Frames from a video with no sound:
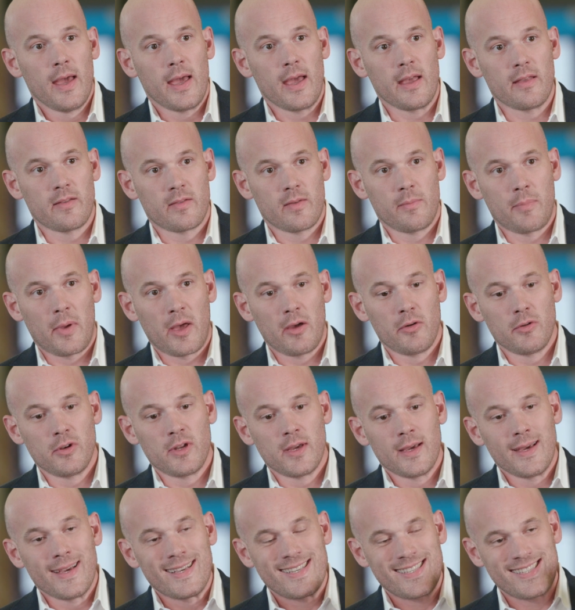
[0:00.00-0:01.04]
It's about
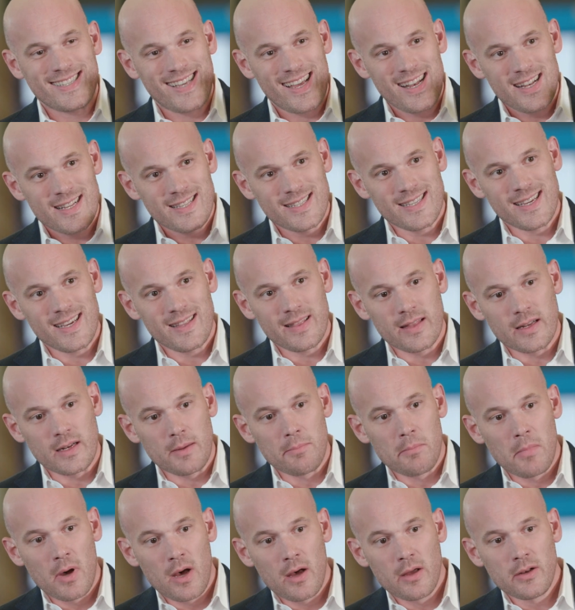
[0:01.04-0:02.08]
sensing the
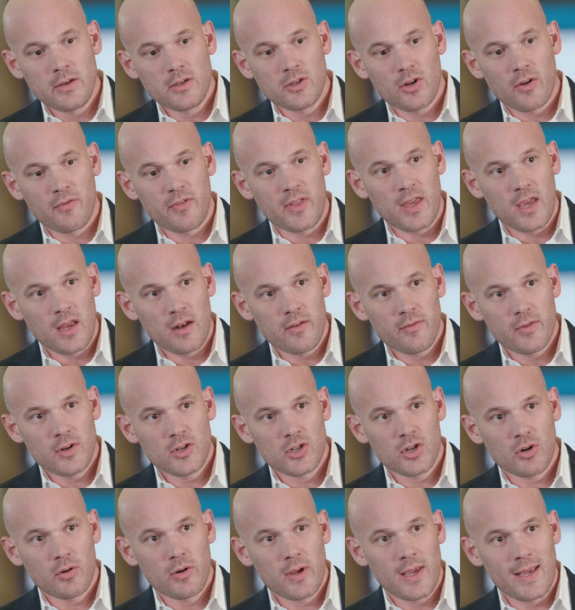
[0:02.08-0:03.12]
demand of the
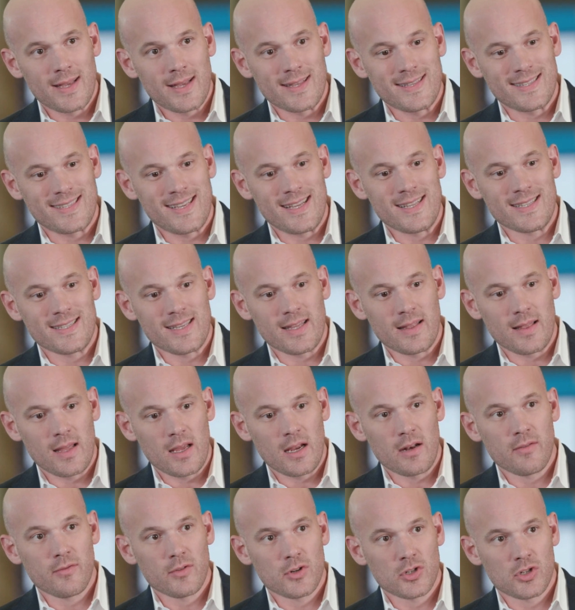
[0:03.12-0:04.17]
inventory and sensing the
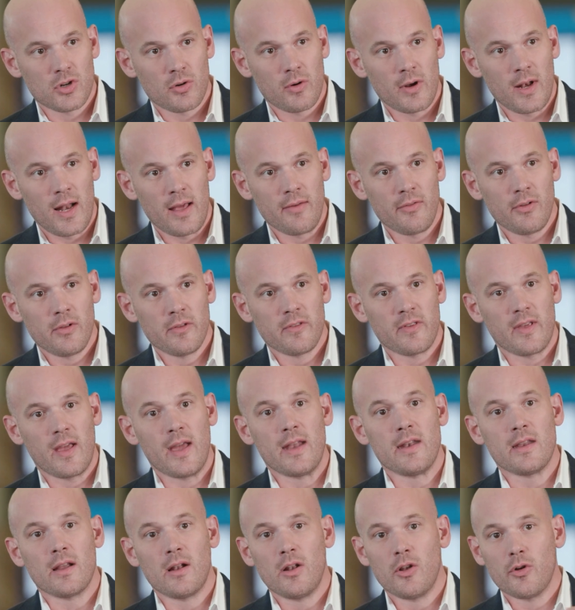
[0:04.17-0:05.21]
inventory levels
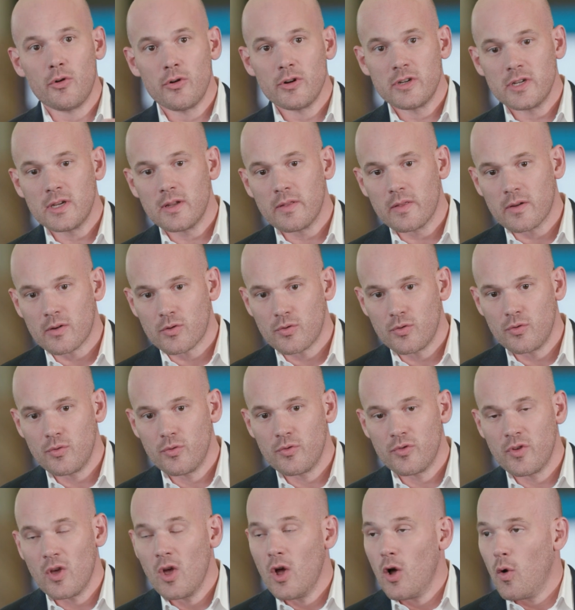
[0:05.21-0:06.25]
and alerting the
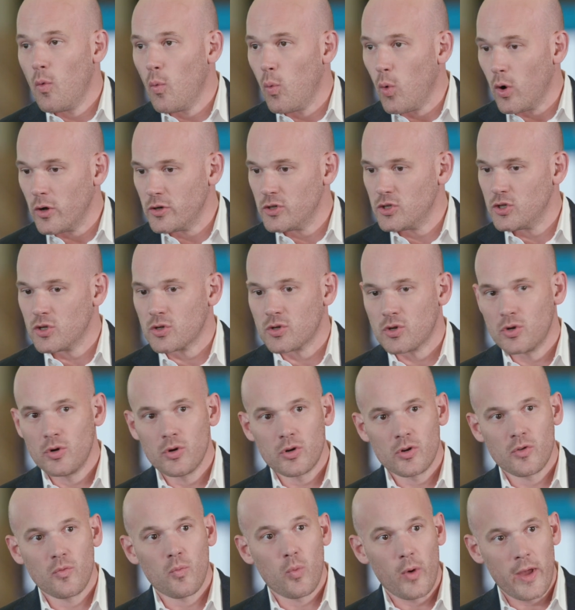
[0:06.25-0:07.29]
crews what to
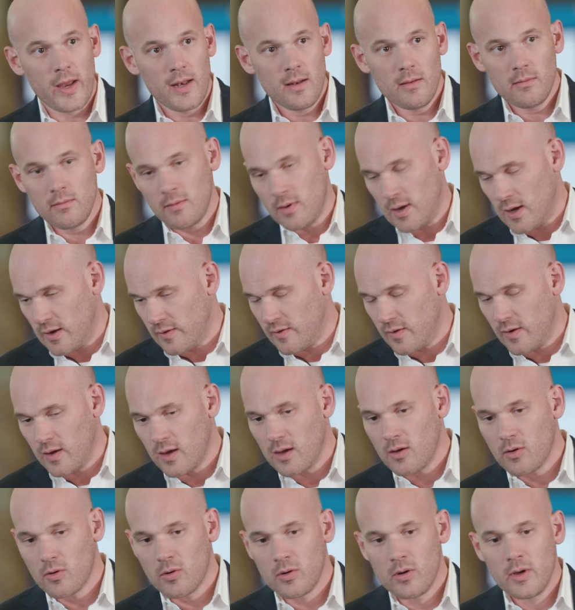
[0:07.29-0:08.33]
cook when, as
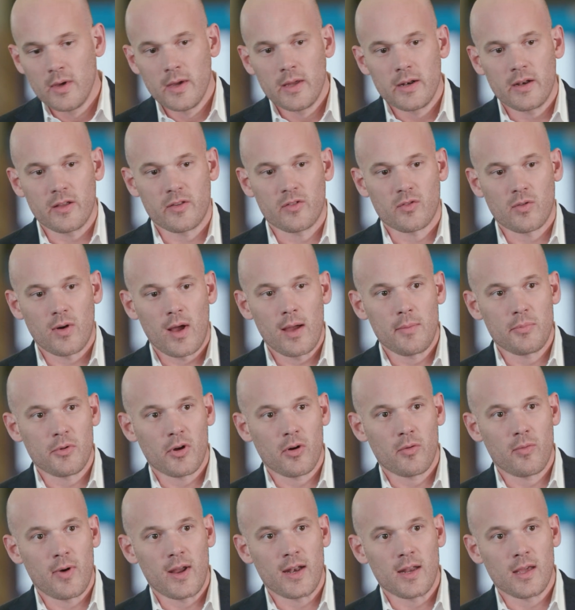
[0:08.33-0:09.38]
Ingo described
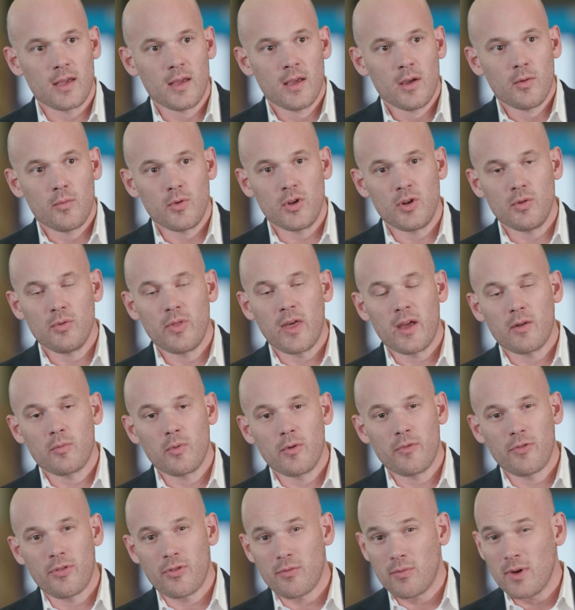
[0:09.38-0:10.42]
already. We do that
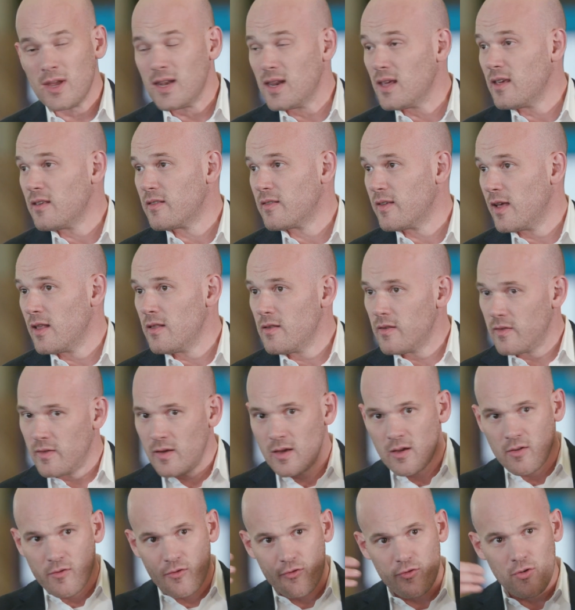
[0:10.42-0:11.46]
with 3D
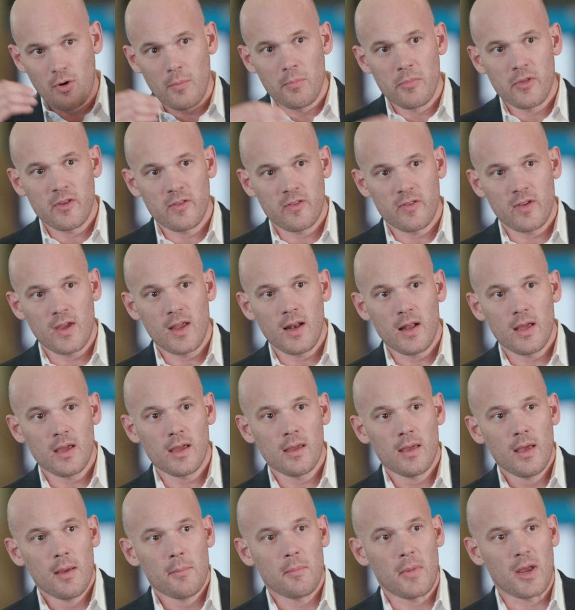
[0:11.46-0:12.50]
sensing from the ceiling,
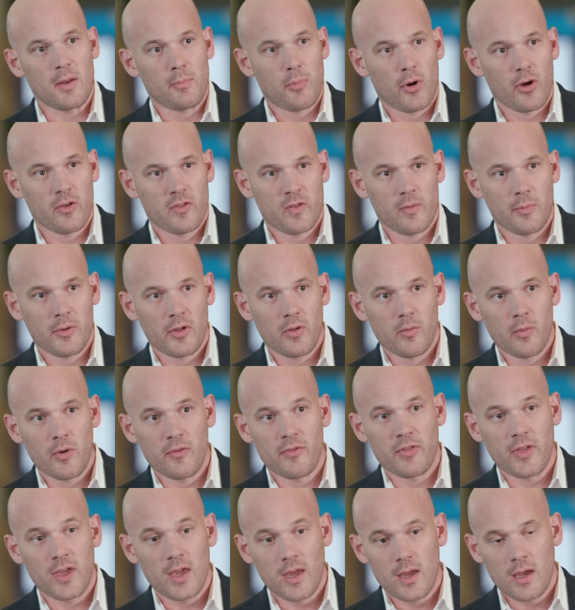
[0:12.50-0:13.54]
made possible
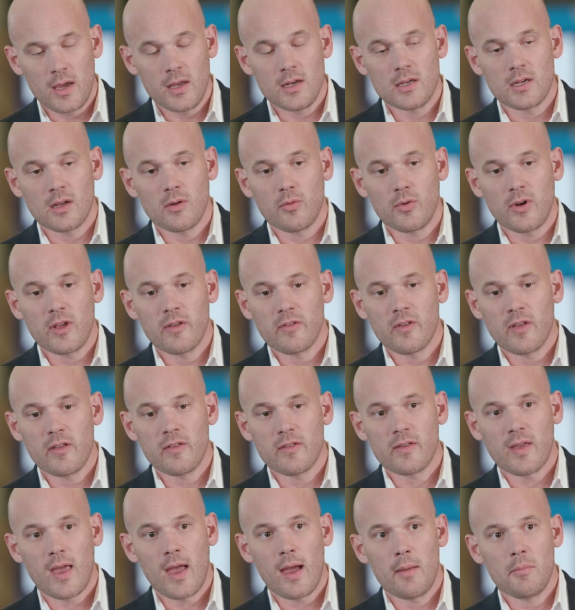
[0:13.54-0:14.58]
with the Intel
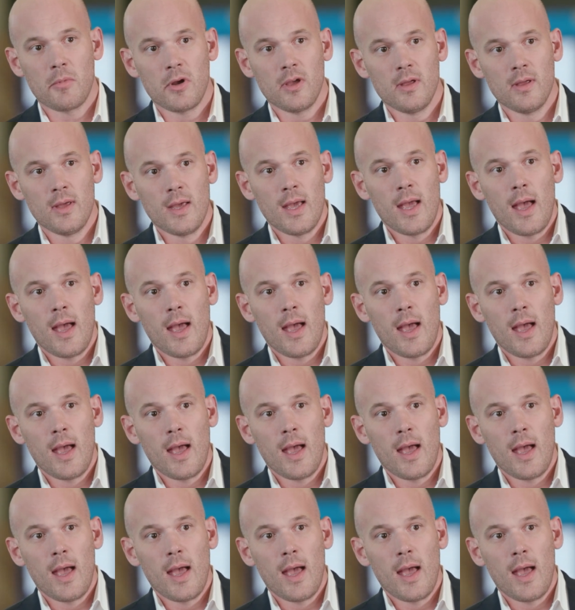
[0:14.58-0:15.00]
RealSense camera.